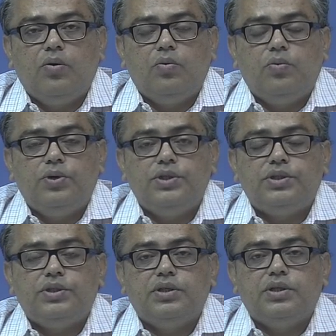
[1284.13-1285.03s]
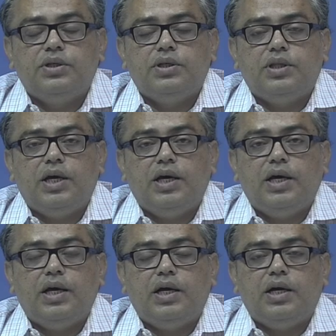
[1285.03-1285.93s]
which the
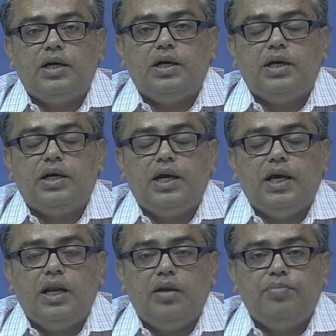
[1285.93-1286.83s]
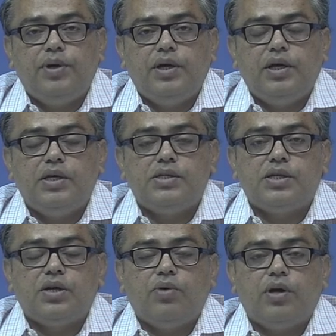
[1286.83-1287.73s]
LL.P is
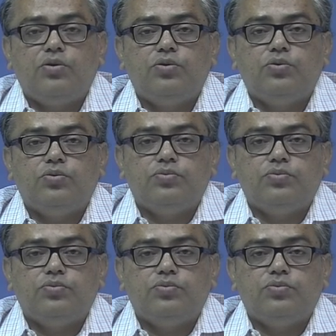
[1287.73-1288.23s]
required to do,